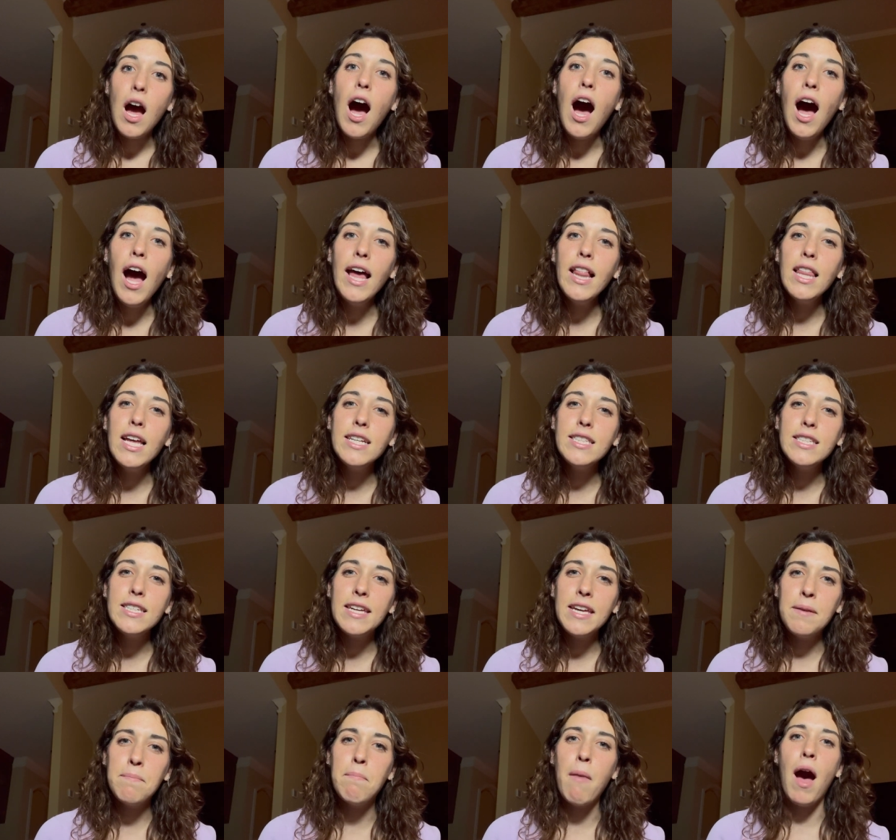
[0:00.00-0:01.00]
I like
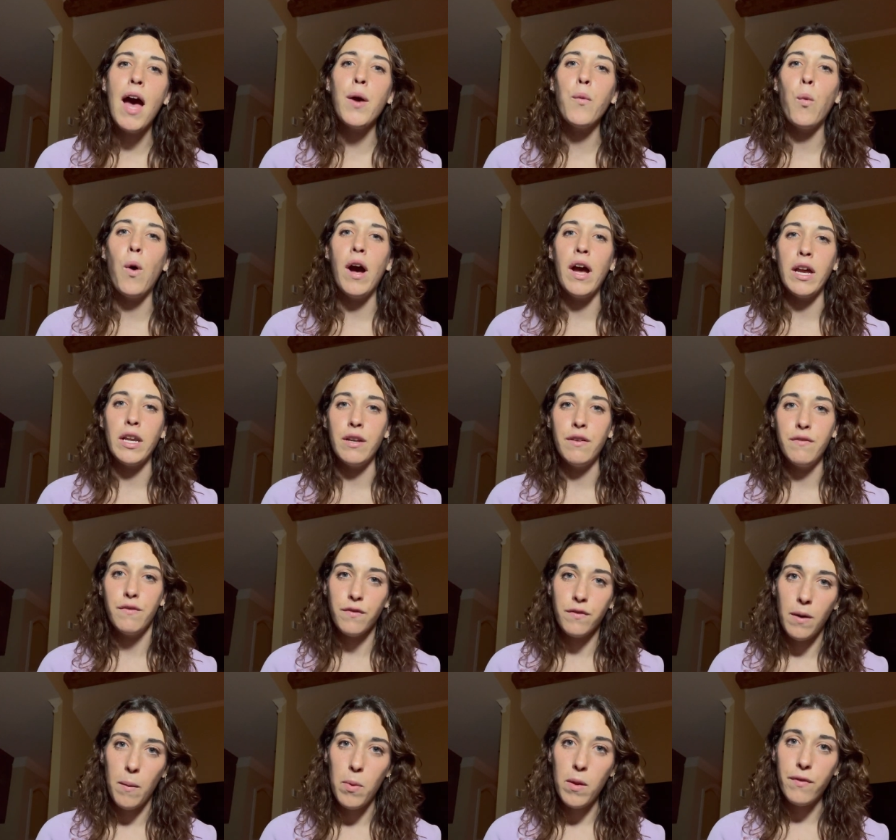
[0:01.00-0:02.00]
to get my wine
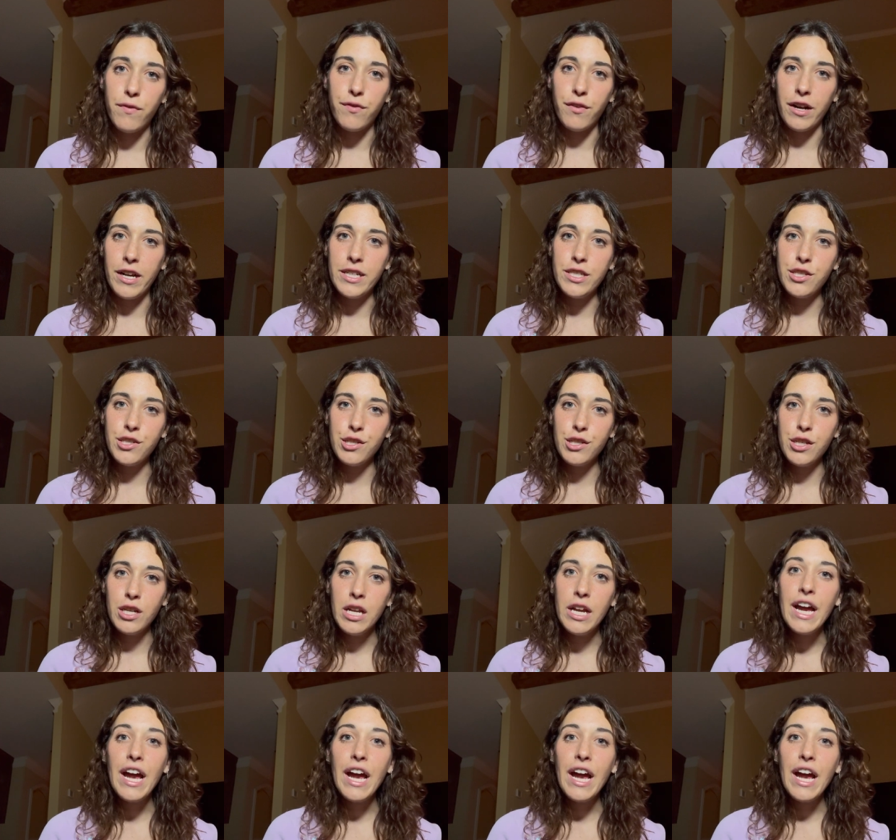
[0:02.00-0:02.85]
from the fridge.